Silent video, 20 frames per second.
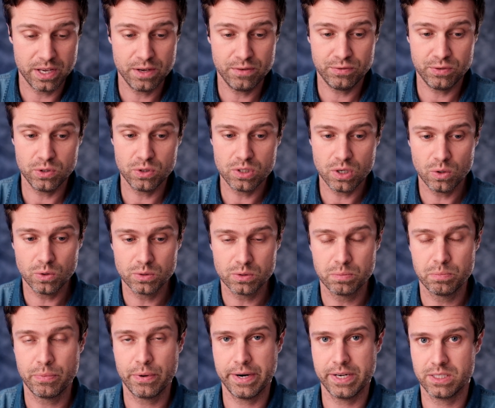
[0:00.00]
if you don't
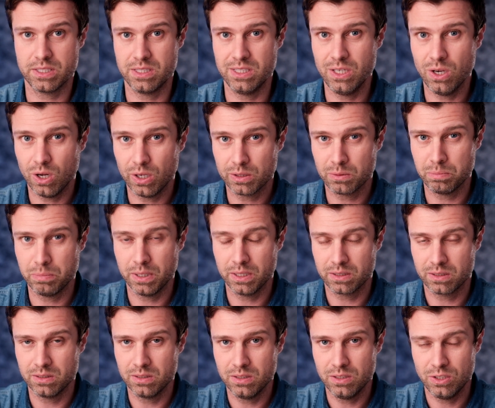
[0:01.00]
press the alt
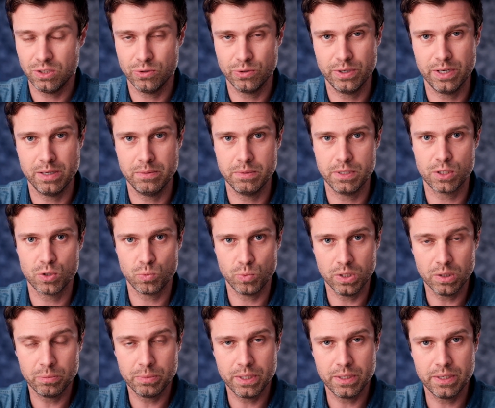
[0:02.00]
button, your image
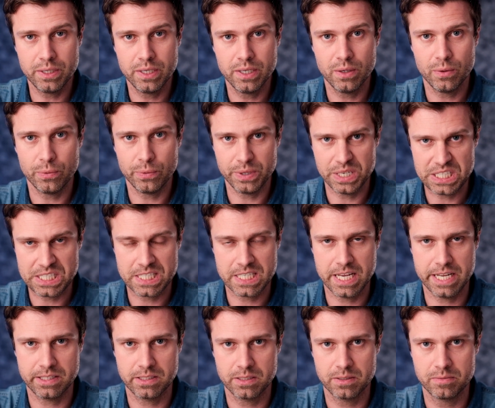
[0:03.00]
will be
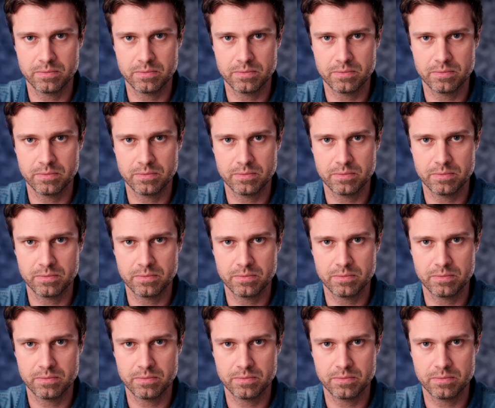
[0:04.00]
reset.